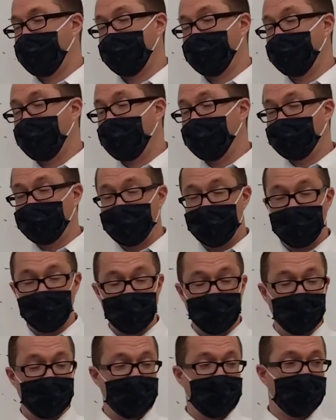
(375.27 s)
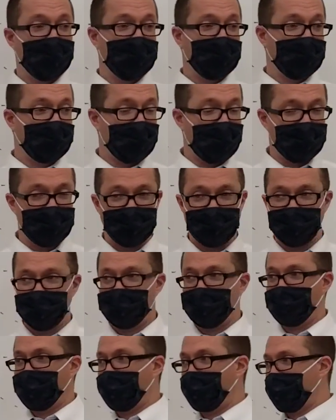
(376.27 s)
Multi-dimension
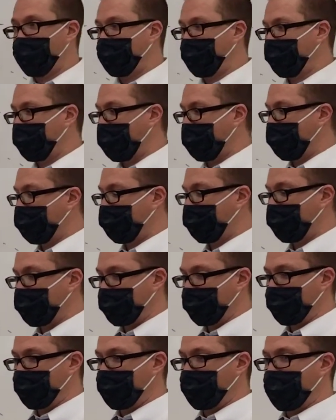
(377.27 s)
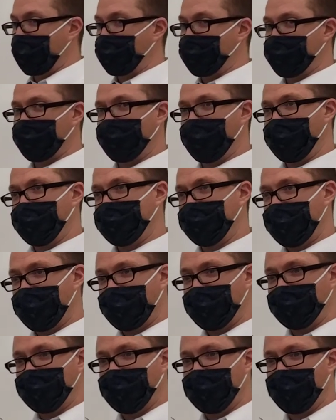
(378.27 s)
momentum conservation
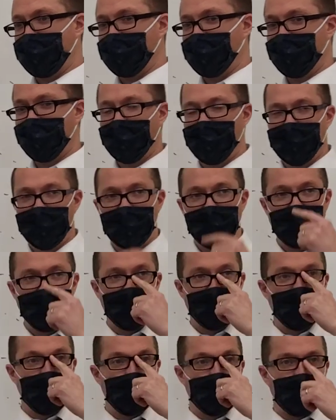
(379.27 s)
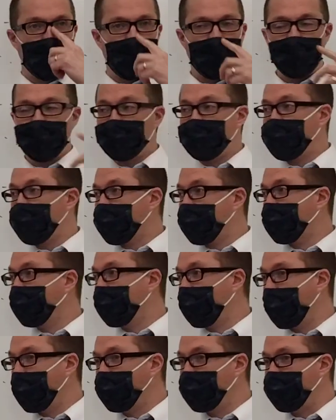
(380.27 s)
out there. One of them is
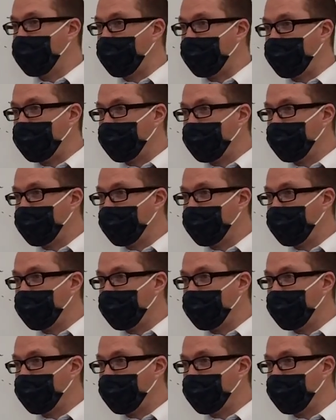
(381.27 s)
explosions.